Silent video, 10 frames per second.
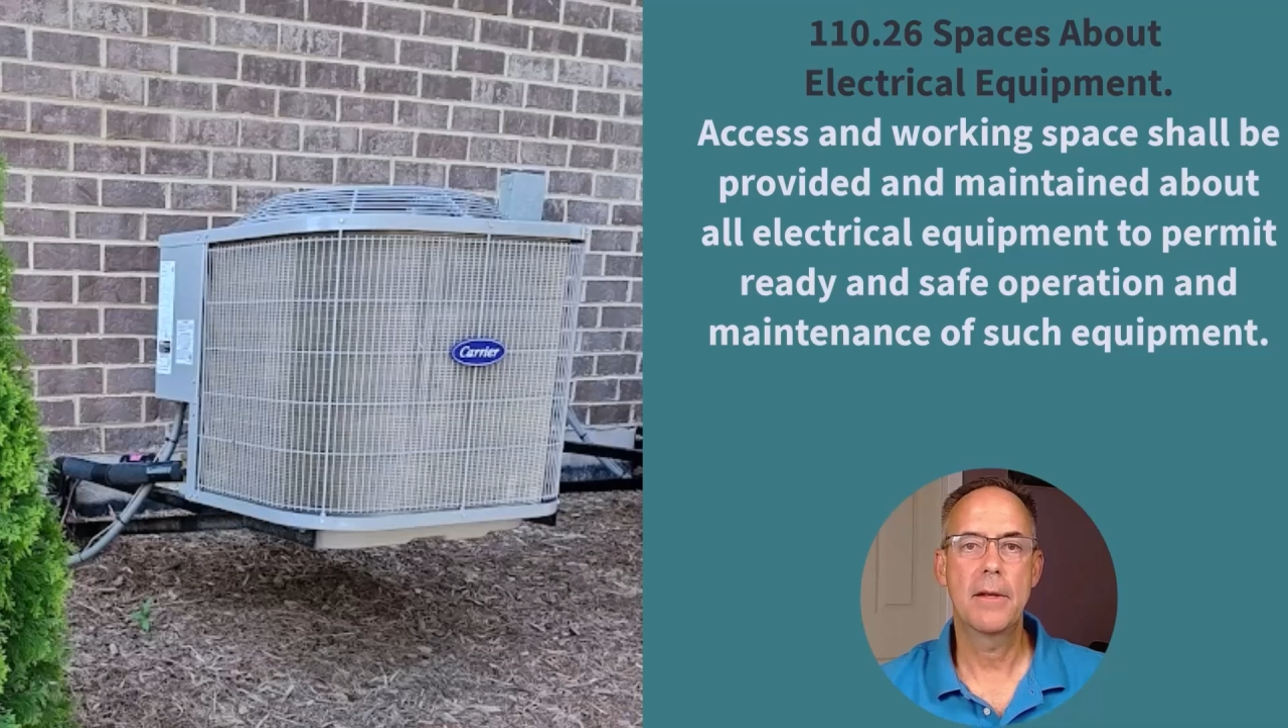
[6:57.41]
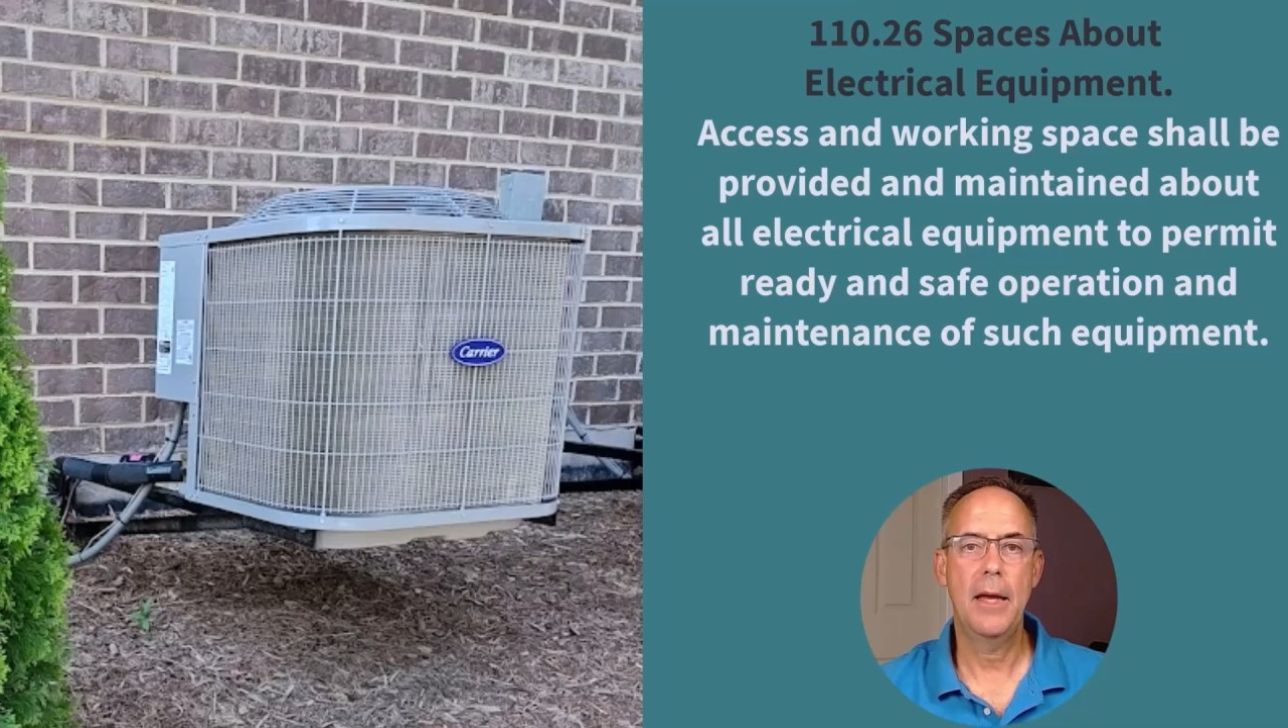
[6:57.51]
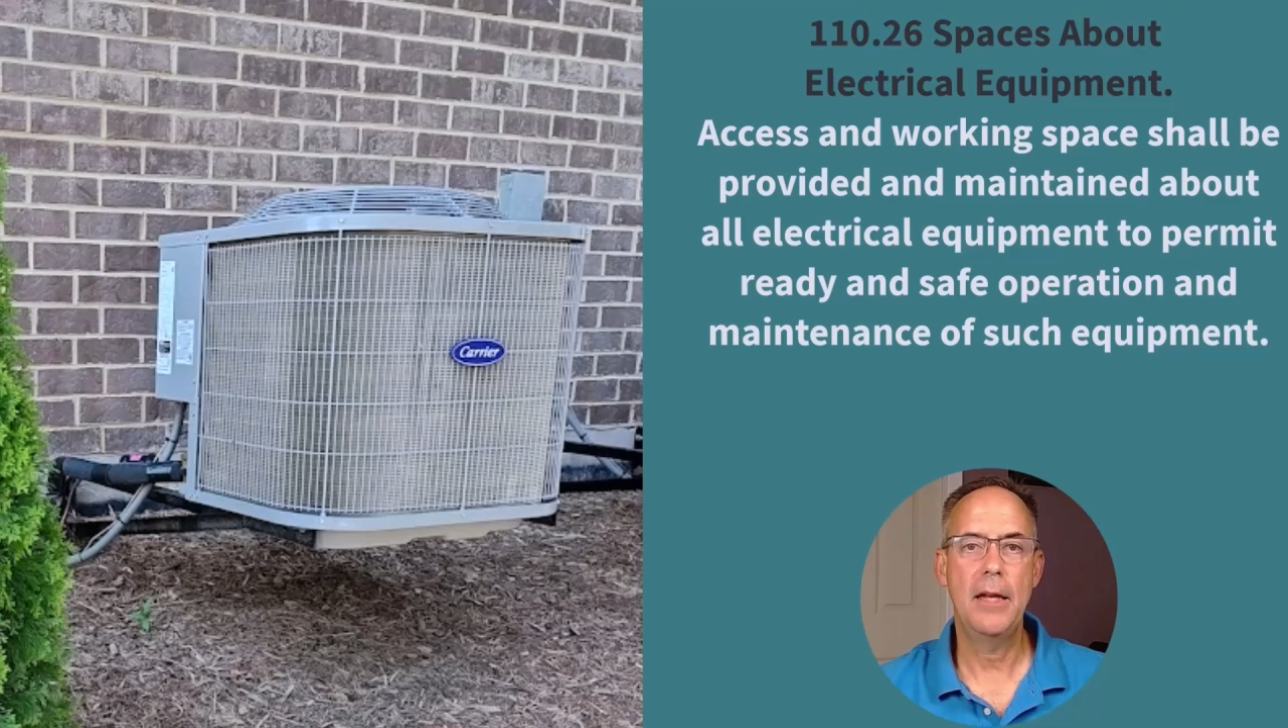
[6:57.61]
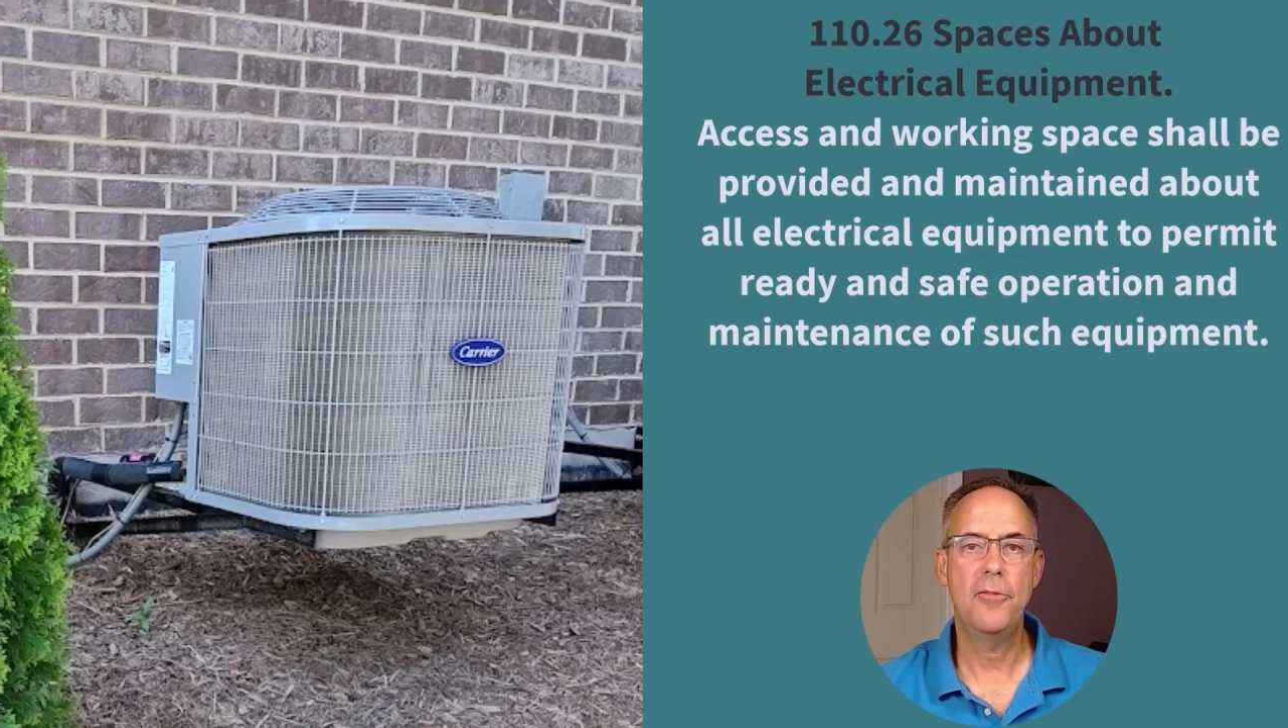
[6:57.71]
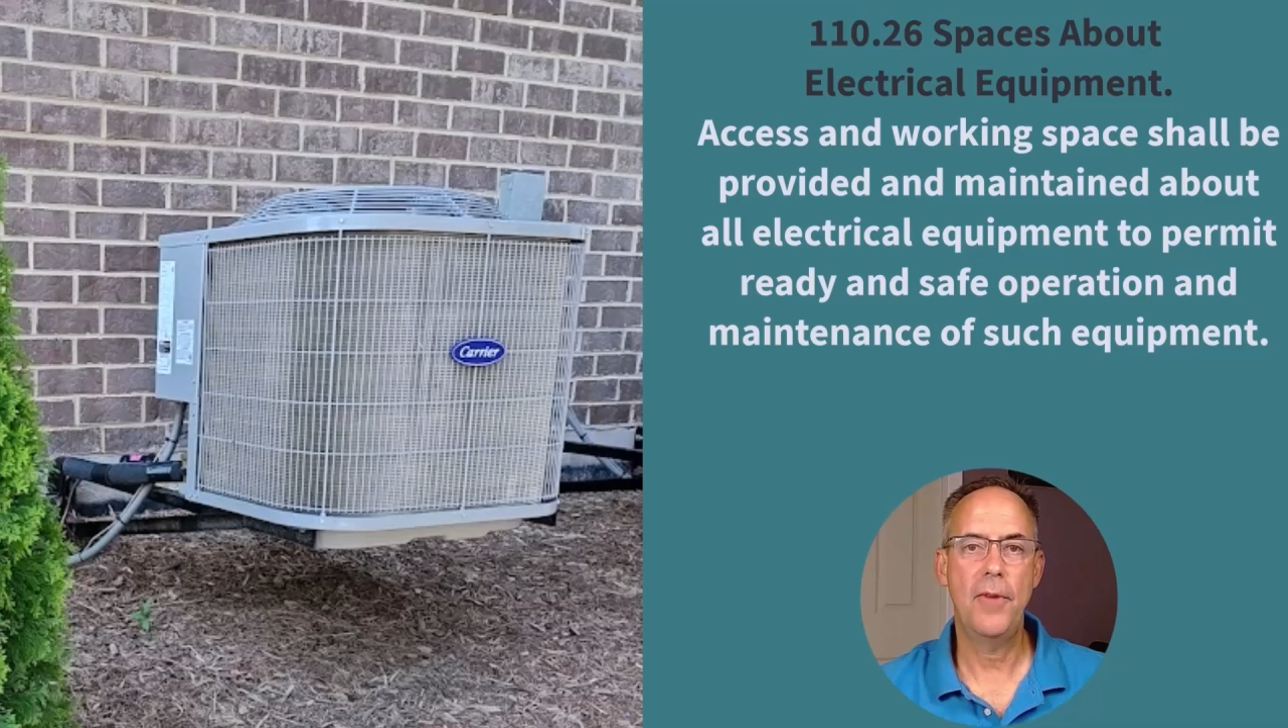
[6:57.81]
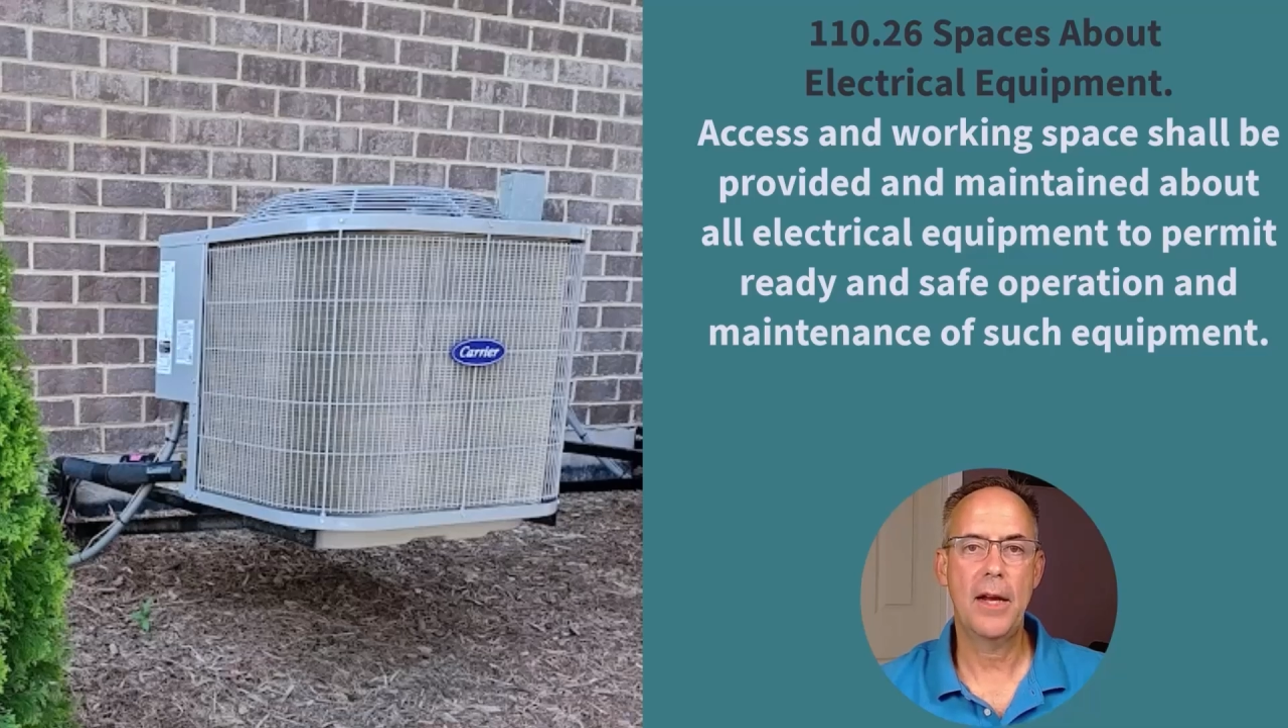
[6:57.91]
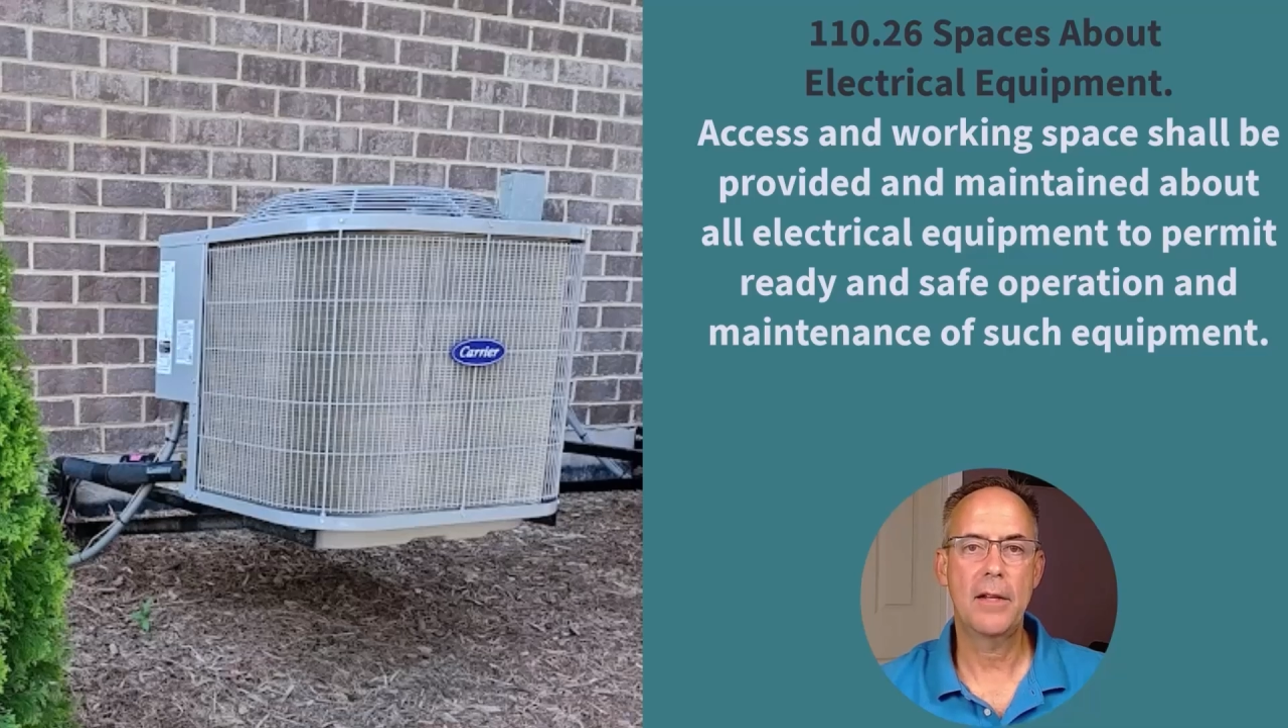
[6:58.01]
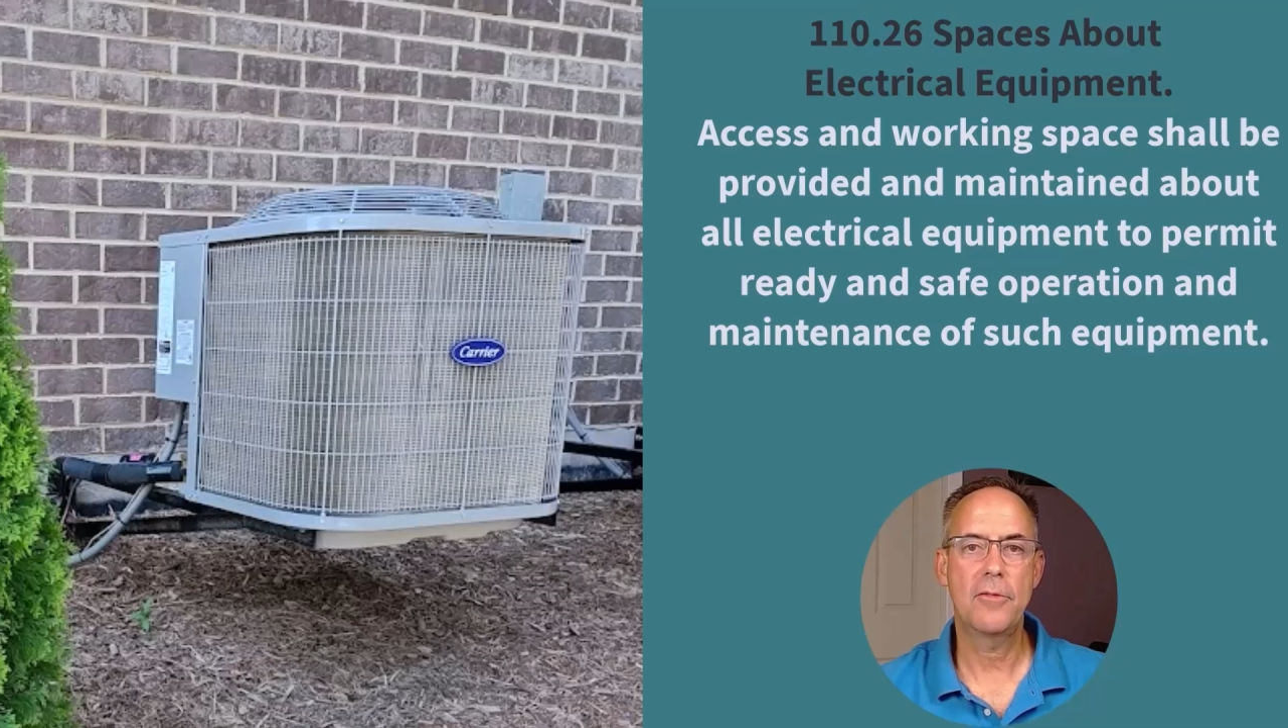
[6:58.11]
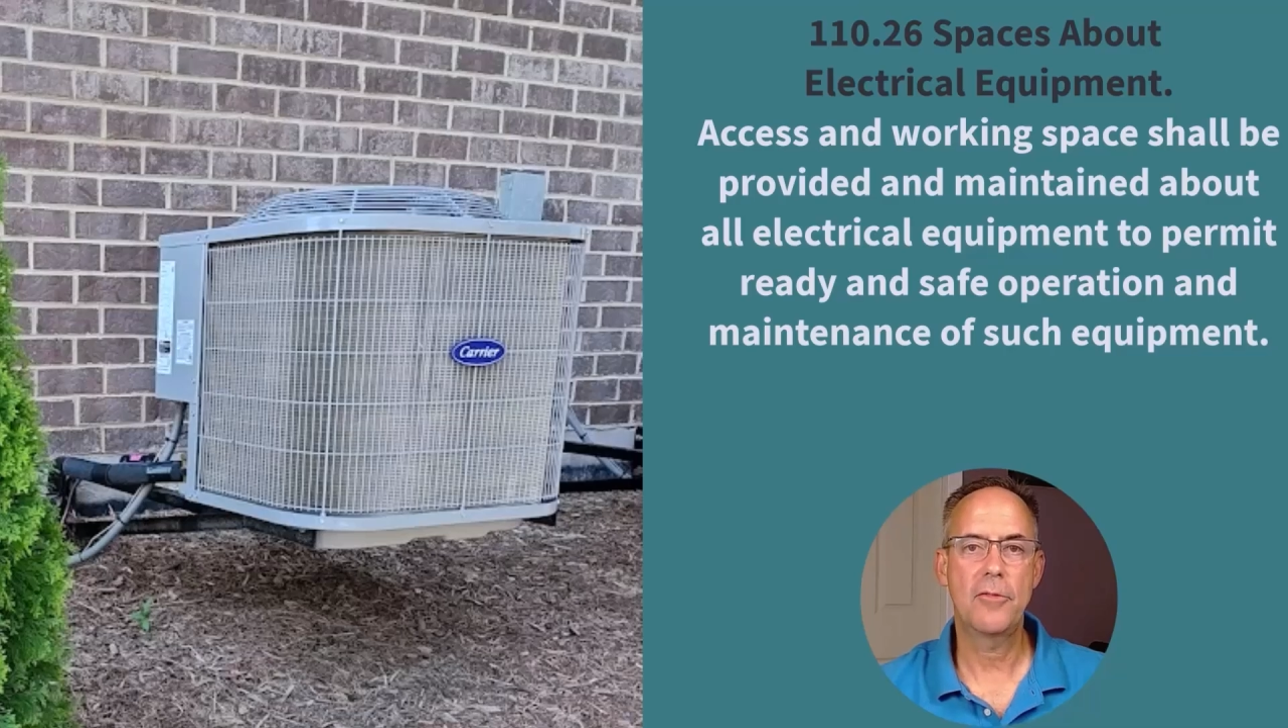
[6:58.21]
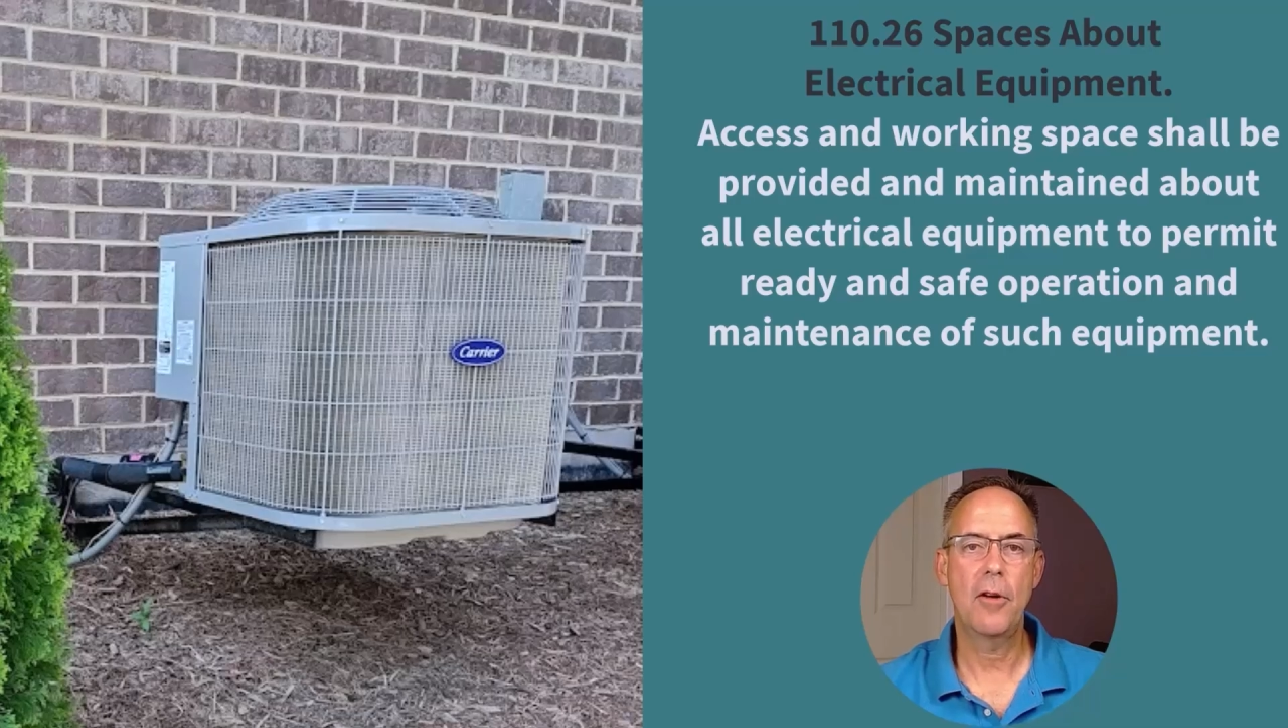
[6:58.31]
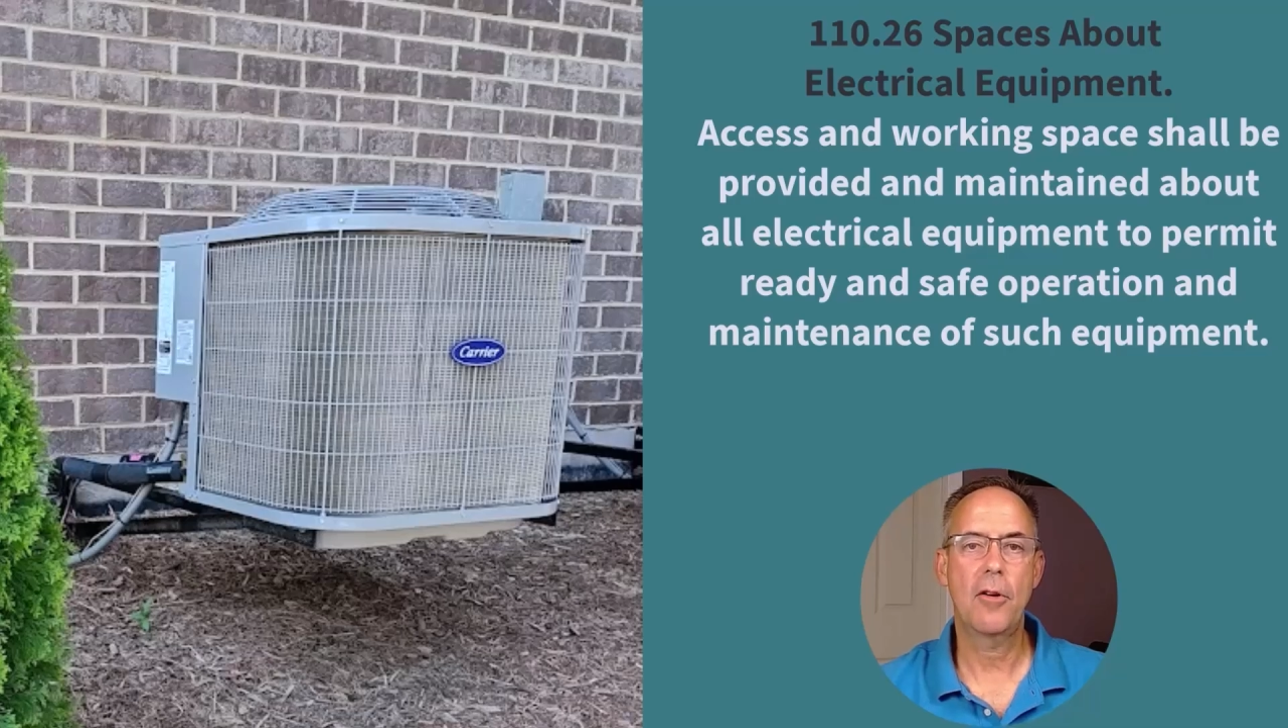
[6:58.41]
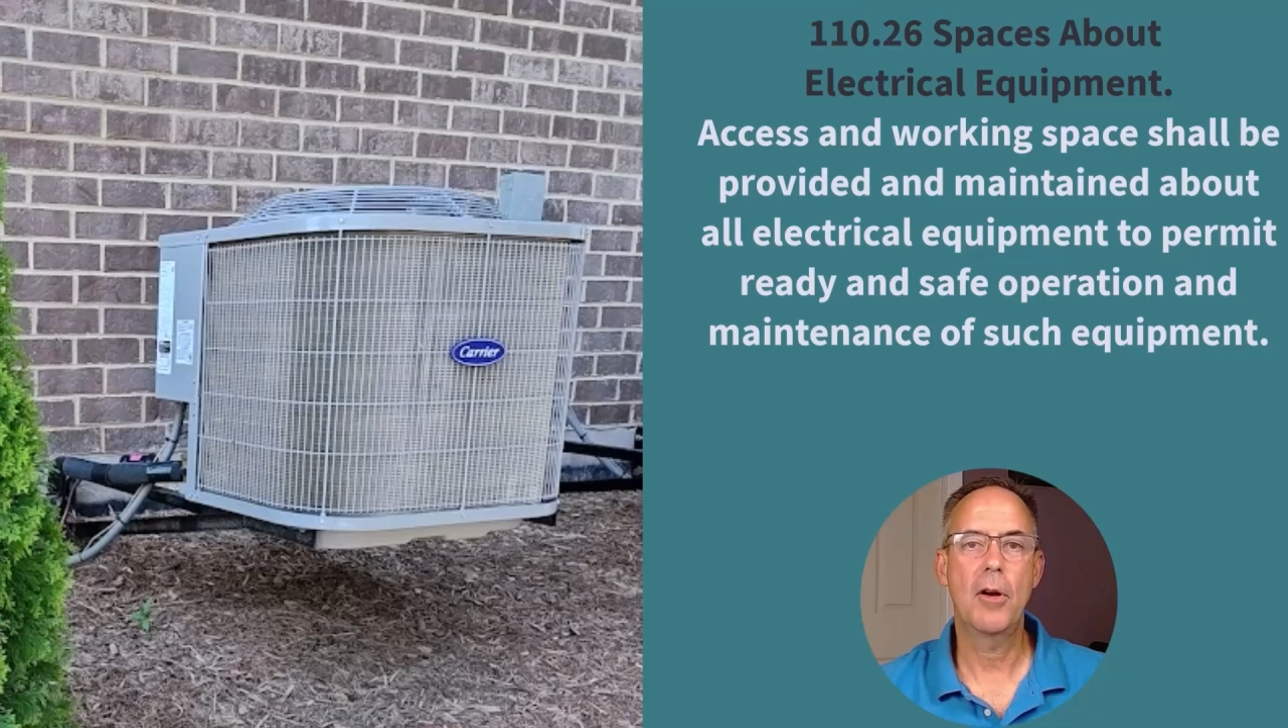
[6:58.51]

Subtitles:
HVAC installer